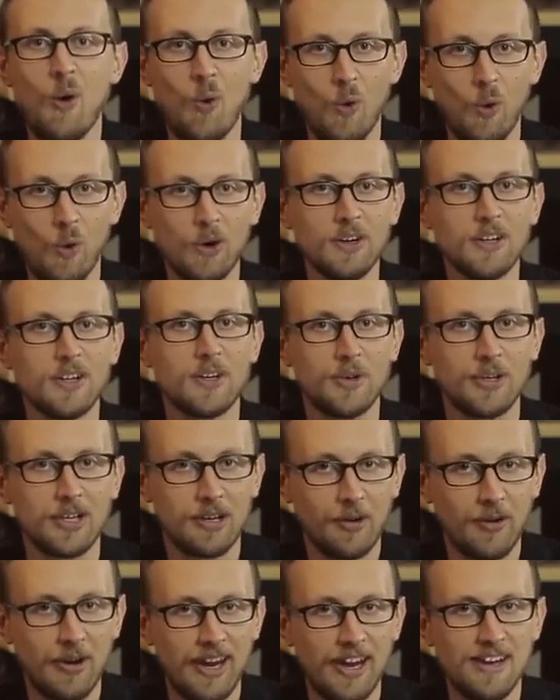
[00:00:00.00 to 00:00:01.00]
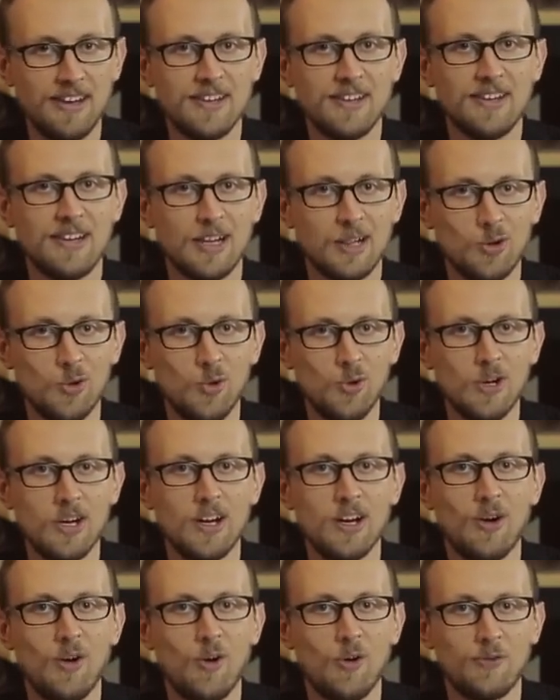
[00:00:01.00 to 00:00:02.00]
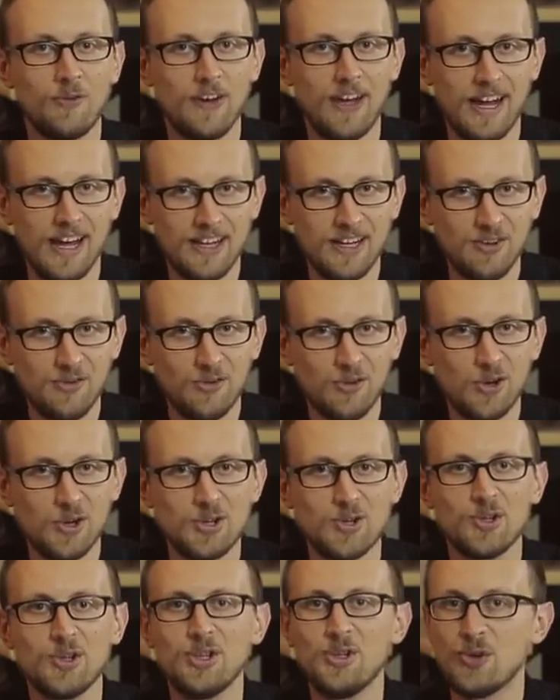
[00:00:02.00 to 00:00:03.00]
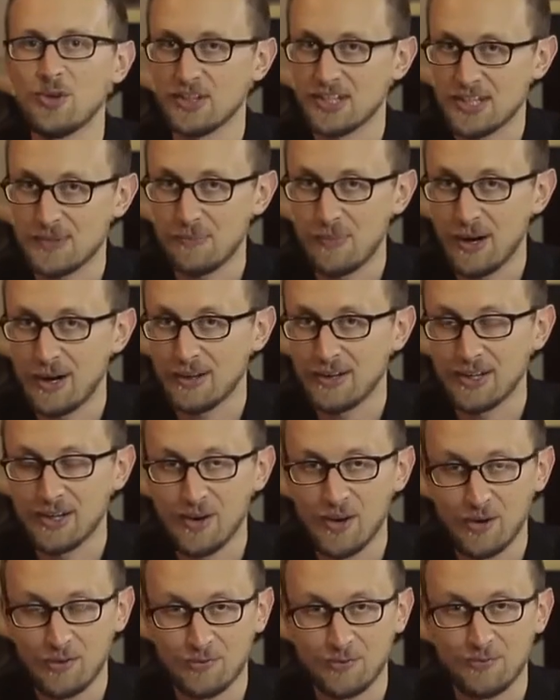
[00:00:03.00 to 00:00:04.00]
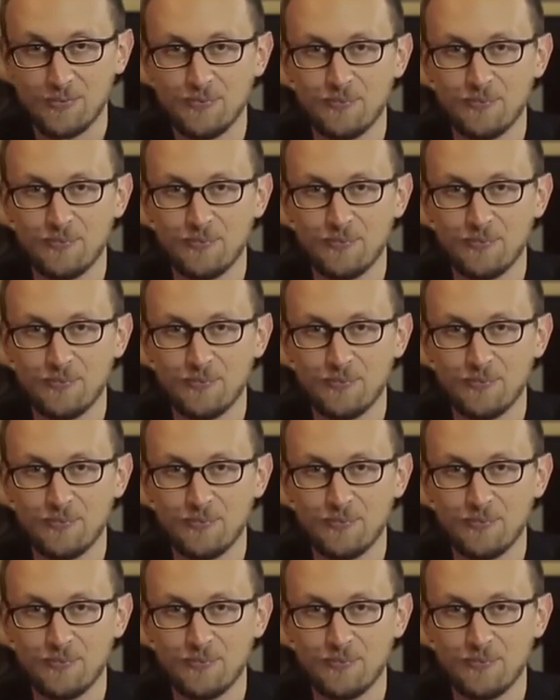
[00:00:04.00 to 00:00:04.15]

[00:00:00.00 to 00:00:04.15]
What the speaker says: or recreate the look of any photo you're inspired of.